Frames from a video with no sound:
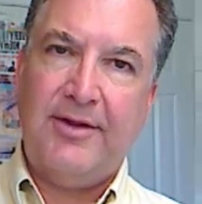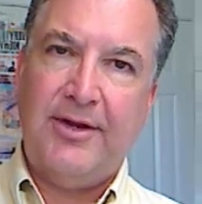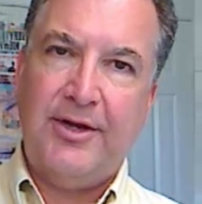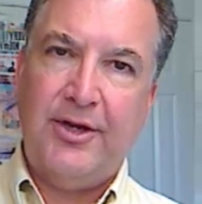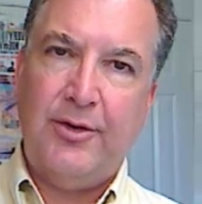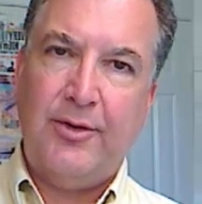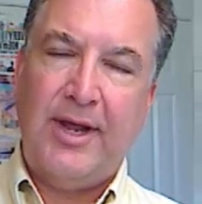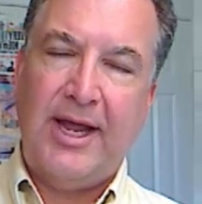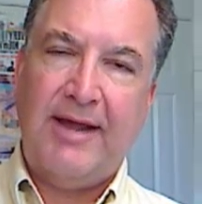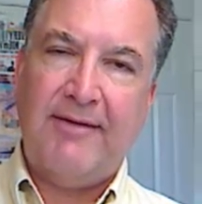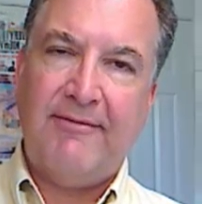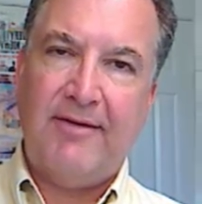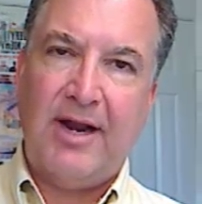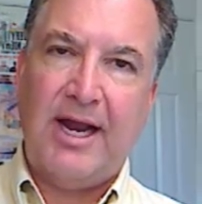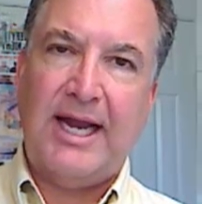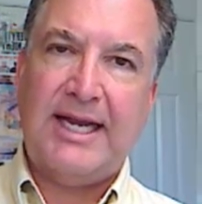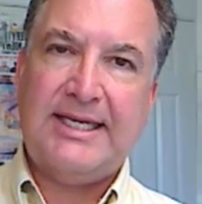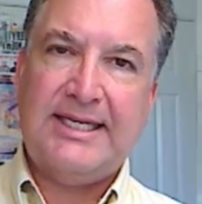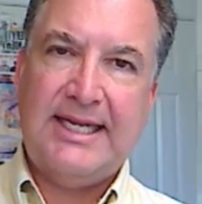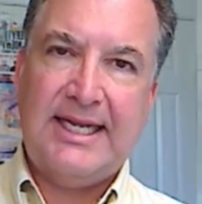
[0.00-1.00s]
If you do
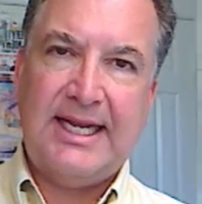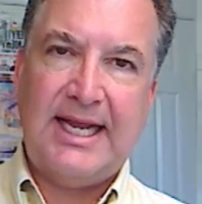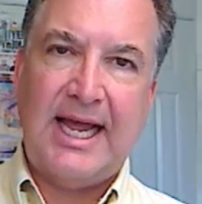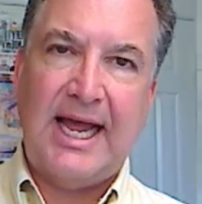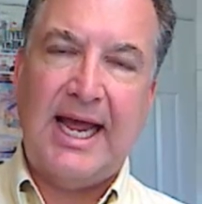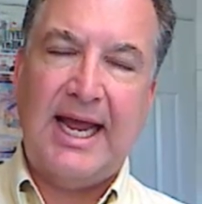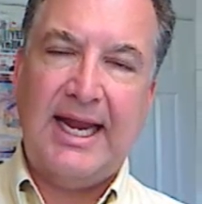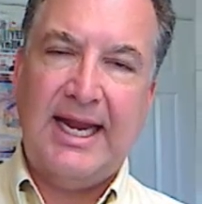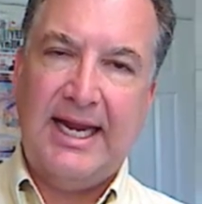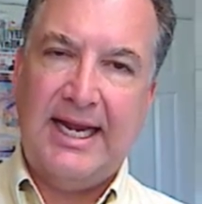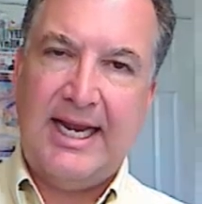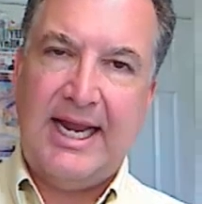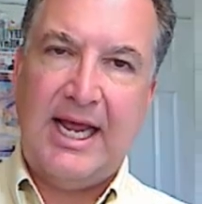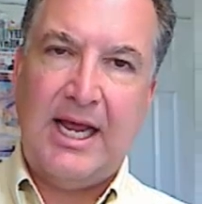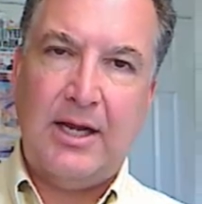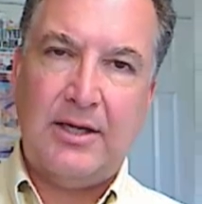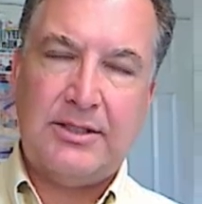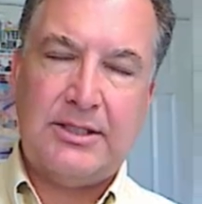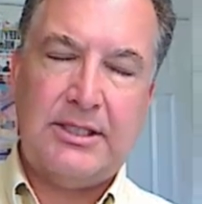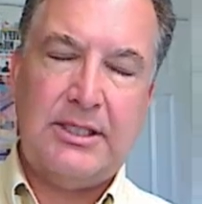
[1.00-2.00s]
have an IT guy
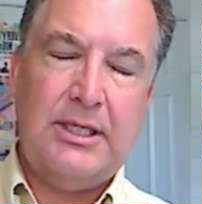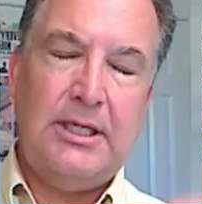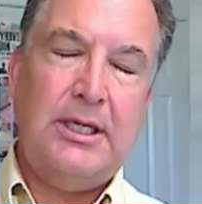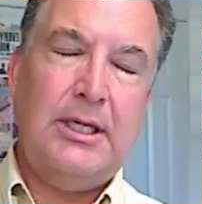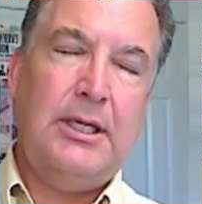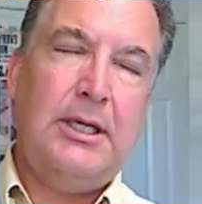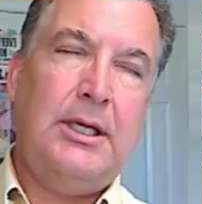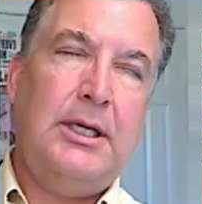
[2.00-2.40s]
in-house